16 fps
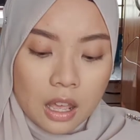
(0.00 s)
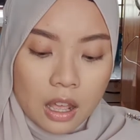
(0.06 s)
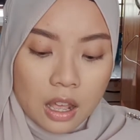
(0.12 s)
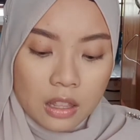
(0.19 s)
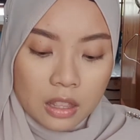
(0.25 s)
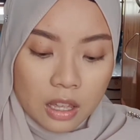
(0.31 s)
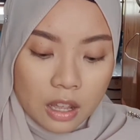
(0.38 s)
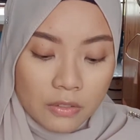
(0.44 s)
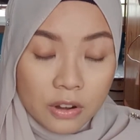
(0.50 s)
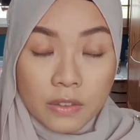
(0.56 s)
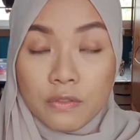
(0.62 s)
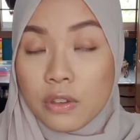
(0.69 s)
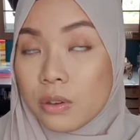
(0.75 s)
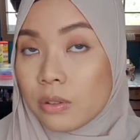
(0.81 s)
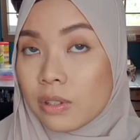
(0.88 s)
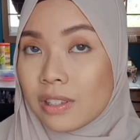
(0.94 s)
The
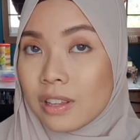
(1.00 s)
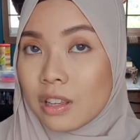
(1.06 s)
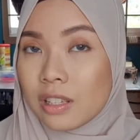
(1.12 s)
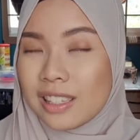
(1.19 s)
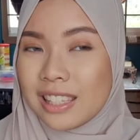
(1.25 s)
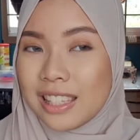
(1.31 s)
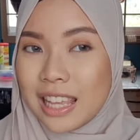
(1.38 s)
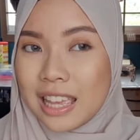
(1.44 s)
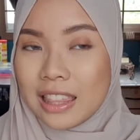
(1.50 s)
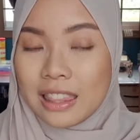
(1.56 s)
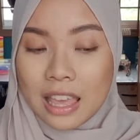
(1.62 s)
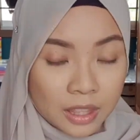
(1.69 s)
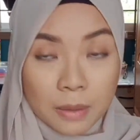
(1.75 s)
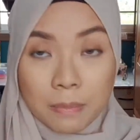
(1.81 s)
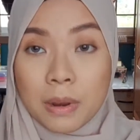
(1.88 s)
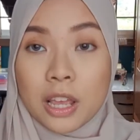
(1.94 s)
reviews said
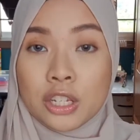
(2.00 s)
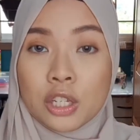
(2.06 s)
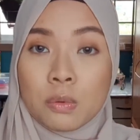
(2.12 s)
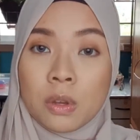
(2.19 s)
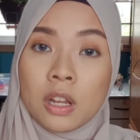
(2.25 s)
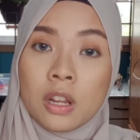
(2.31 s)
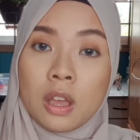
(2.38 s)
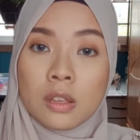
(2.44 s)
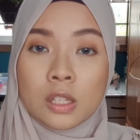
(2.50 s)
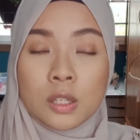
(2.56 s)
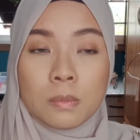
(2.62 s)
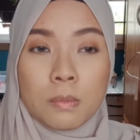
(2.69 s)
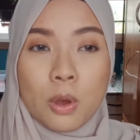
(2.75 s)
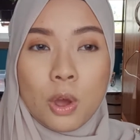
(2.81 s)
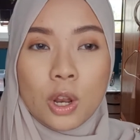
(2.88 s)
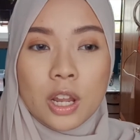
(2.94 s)
that the blushes were a lot
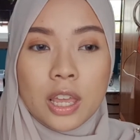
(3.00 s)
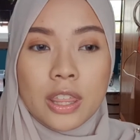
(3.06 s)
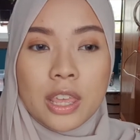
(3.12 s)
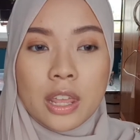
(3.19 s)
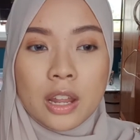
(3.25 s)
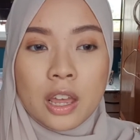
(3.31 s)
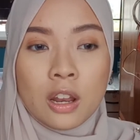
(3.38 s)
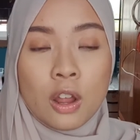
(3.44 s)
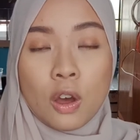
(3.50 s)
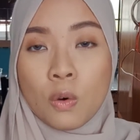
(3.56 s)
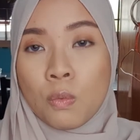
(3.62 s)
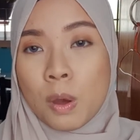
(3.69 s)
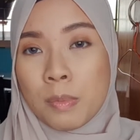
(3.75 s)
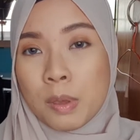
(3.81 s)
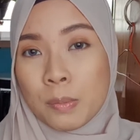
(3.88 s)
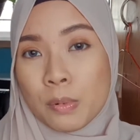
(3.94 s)
smaller than a lot of
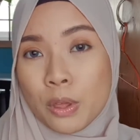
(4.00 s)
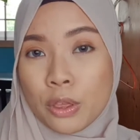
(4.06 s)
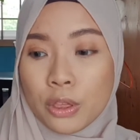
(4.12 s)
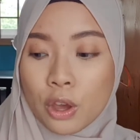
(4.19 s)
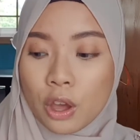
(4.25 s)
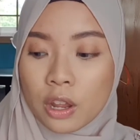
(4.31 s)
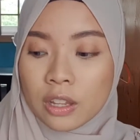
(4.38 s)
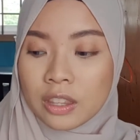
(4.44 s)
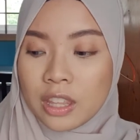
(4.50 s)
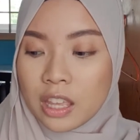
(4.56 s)
what people thought.